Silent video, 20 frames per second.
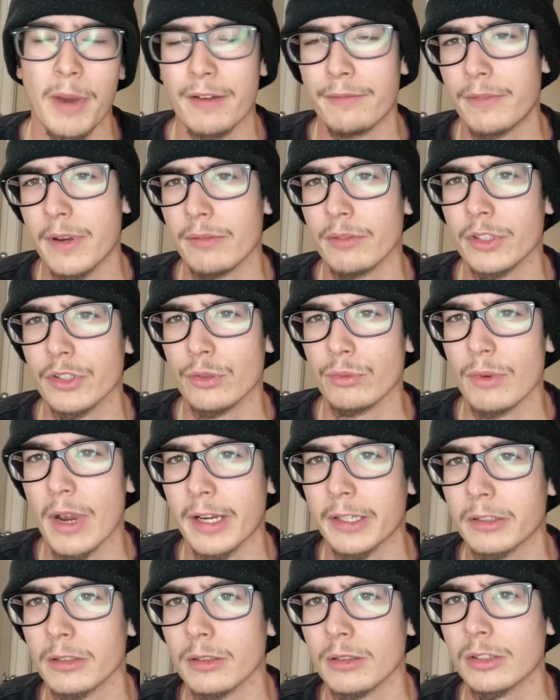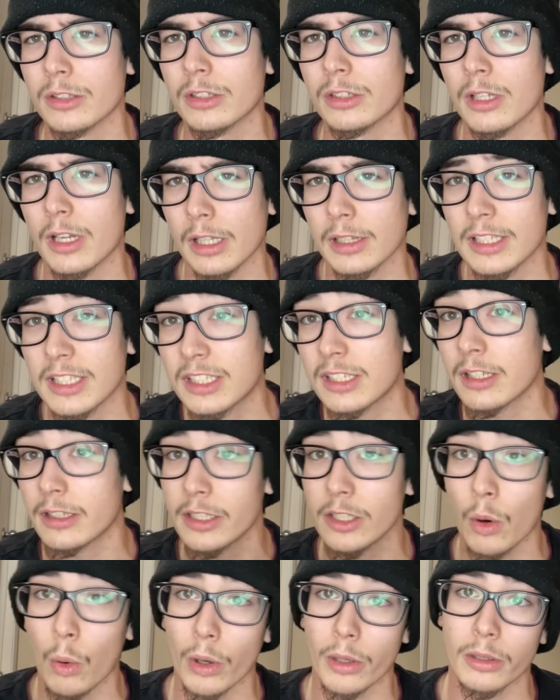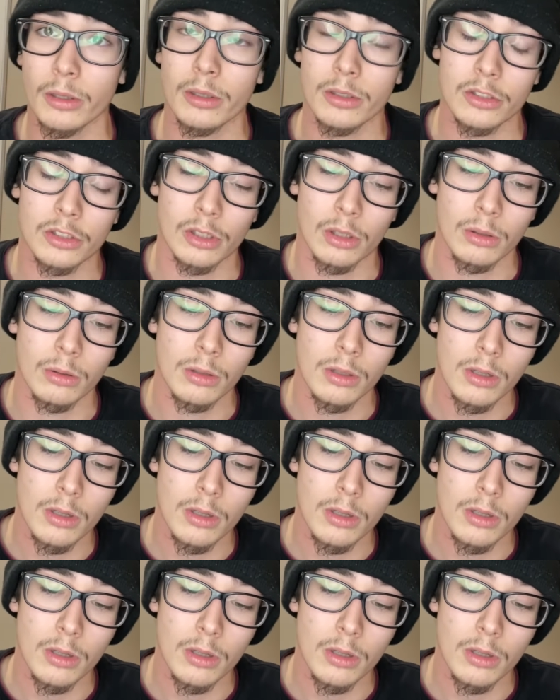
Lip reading: favorite directors, at least in the order. So